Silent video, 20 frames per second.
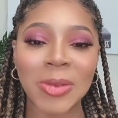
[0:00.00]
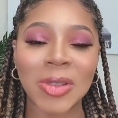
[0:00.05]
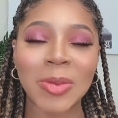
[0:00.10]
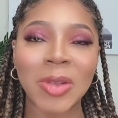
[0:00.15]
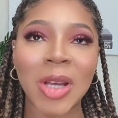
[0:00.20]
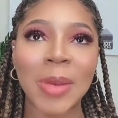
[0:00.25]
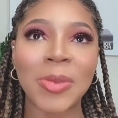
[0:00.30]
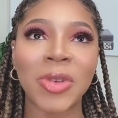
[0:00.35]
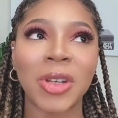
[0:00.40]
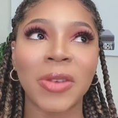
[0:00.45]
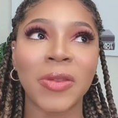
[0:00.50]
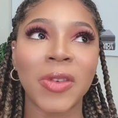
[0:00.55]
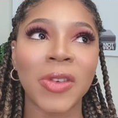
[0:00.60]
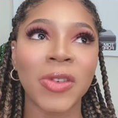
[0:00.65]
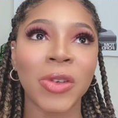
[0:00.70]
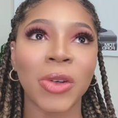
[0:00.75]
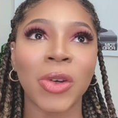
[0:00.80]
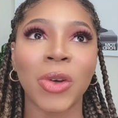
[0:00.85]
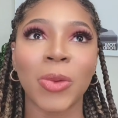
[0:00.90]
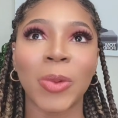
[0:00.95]
Sometimes in the
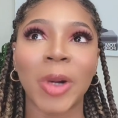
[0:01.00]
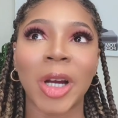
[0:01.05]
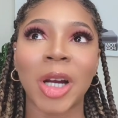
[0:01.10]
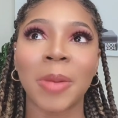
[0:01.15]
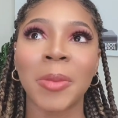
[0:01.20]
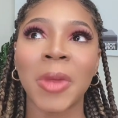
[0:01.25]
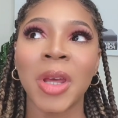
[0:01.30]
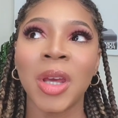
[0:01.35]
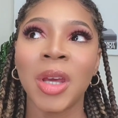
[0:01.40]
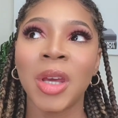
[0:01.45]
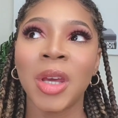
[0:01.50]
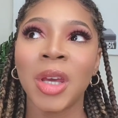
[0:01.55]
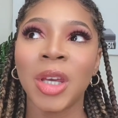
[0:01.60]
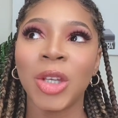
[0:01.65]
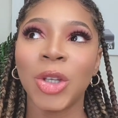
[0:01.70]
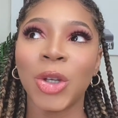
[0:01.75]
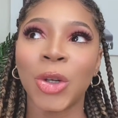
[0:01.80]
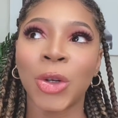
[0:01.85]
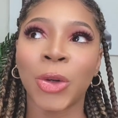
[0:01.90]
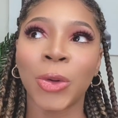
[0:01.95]
physical realm,
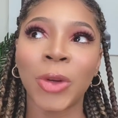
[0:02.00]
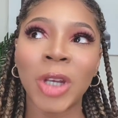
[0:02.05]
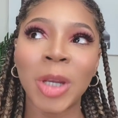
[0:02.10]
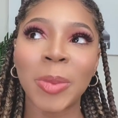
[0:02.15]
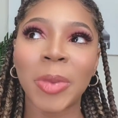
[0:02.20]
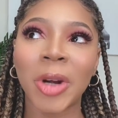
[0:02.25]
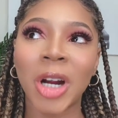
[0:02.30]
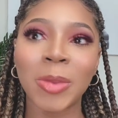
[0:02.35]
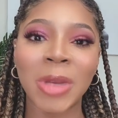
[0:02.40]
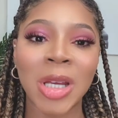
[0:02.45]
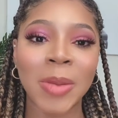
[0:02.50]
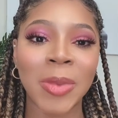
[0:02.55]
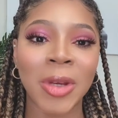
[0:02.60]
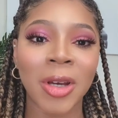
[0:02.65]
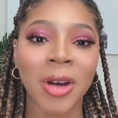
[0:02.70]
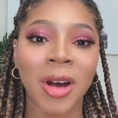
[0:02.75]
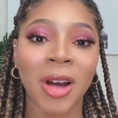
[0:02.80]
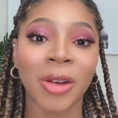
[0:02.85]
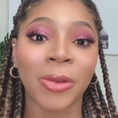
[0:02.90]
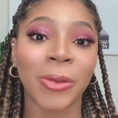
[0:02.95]
your green bar may
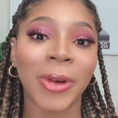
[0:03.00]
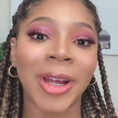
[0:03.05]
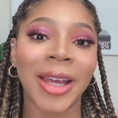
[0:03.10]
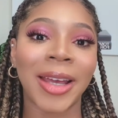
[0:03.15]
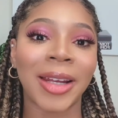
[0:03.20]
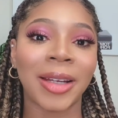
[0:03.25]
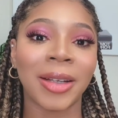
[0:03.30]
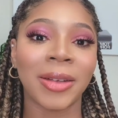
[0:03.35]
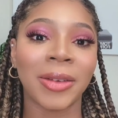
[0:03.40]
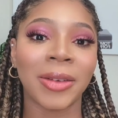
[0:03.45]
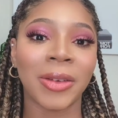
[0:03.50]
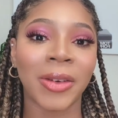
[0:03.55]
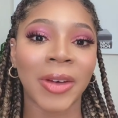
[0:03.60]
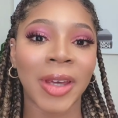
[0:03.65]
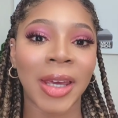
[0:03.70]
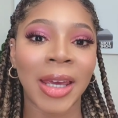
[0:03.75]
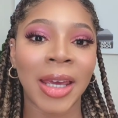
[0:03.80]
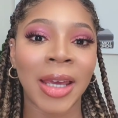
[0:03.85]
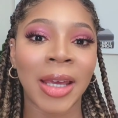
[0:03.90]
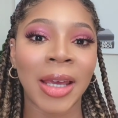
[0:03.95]
be on red,
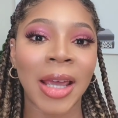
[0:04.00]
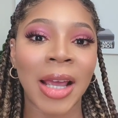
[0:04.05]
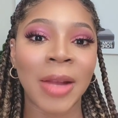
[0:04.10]
okay?